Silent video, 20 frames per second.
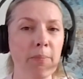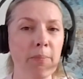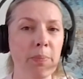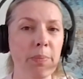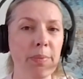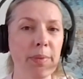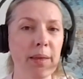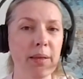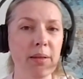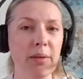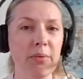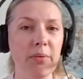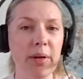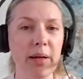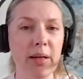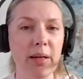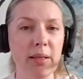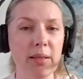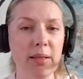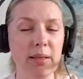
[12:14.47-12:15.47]
that the
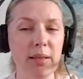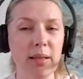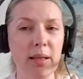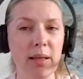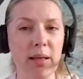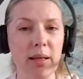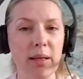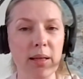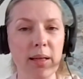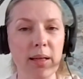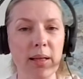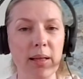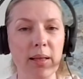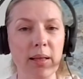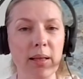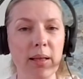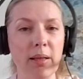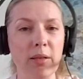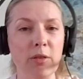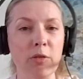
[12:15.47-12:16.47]
rise
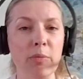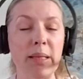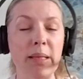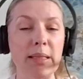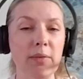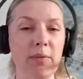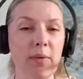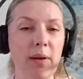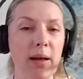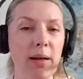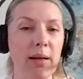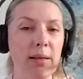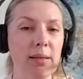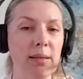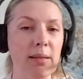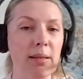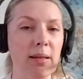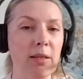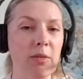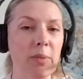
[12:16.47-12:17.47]
in domestic
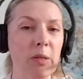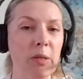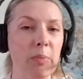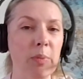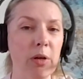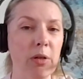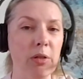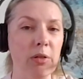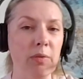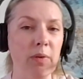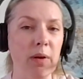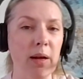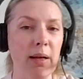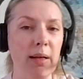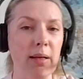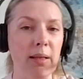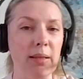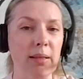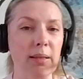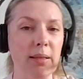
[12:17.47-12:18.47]
violence and intimate partner
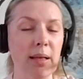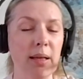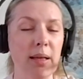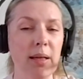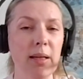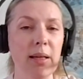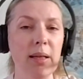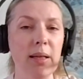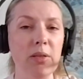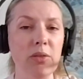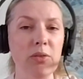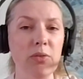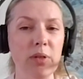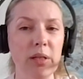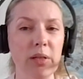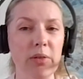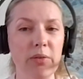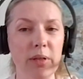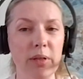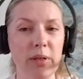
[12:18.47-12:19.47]
violence is
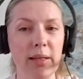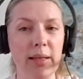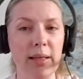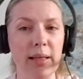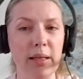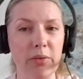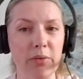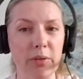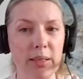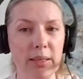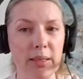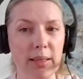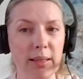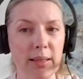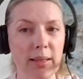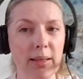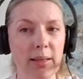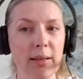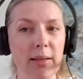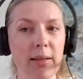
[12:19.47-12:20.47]
really, really
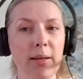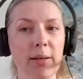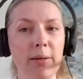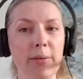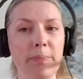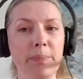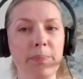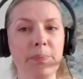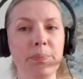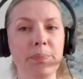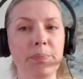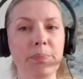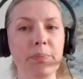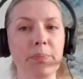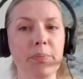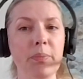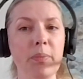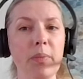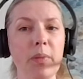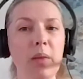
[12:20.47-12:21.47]
increasing.
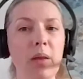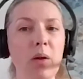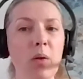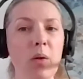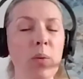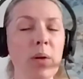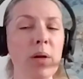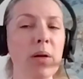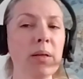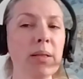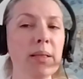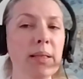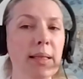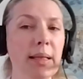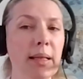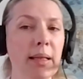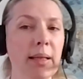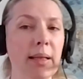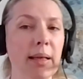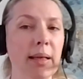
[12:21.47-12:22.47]
We are
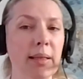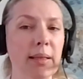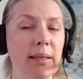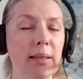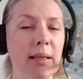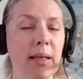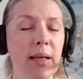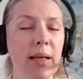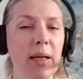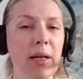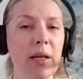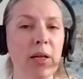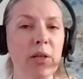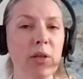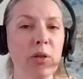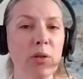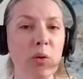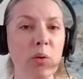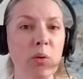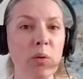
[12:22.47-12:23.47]
seeing that
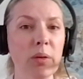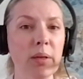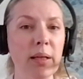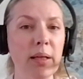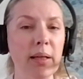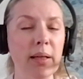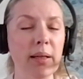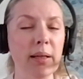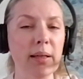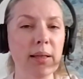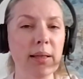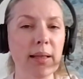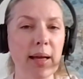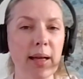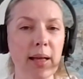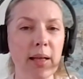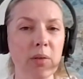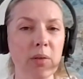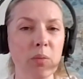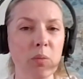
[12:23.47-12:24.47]
not only
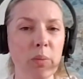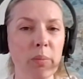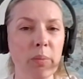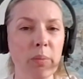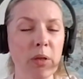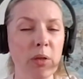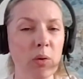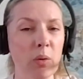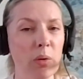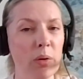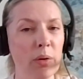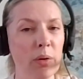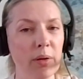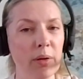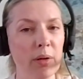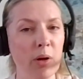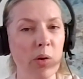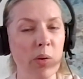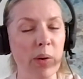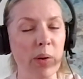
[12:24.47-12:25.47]
can women no
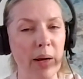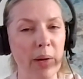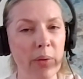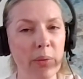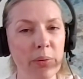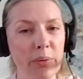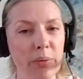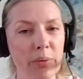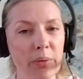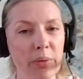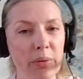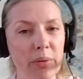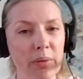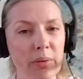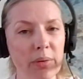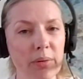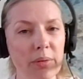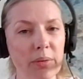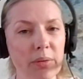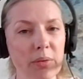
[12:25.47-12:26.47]
longer go out,
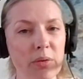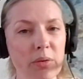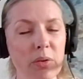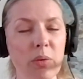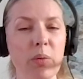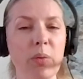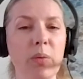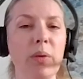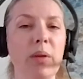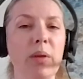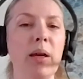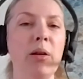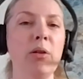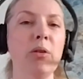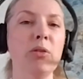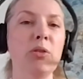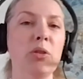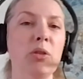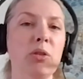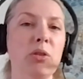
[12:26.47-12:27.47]
so they're
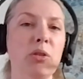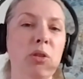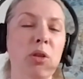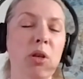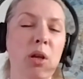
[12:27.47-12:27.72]
not just